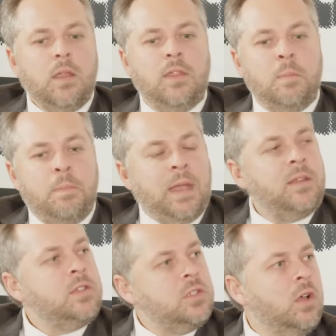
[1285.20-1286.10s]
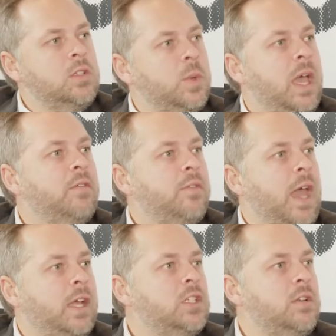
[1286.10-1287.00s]
the better chance we have of
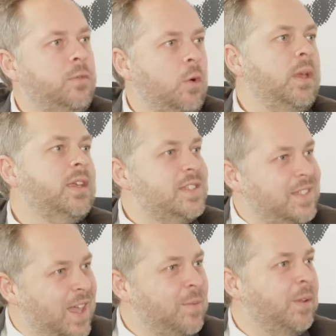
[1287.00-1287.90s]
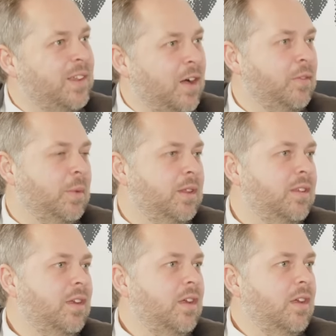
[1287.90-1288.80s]
actually forming a stable government
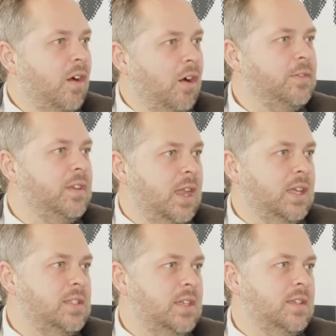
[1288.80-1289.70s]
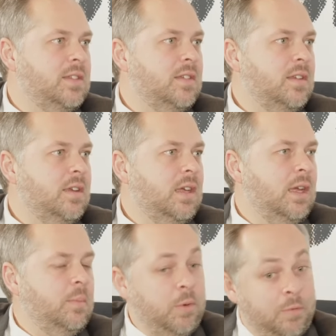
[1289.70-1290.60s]
after next year's
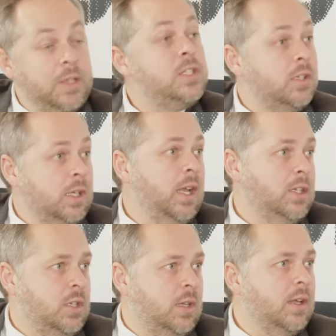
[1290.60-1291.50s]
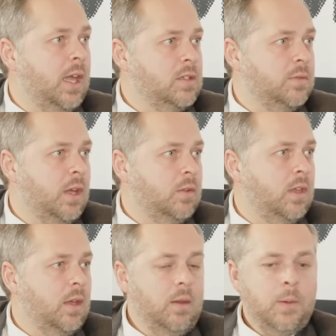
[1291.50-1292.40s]
provincial election in the case of
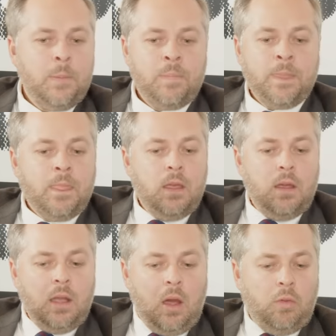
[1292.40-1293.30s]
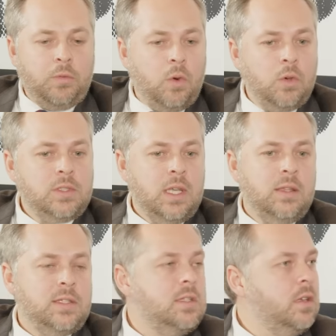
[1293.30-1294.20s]
Gauteng. Now, of course, in the
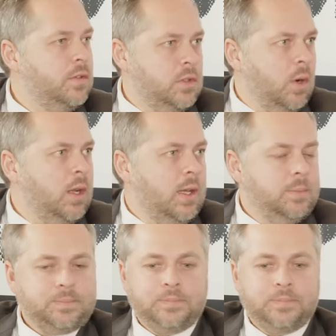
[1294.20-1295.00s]
city of Tshwane,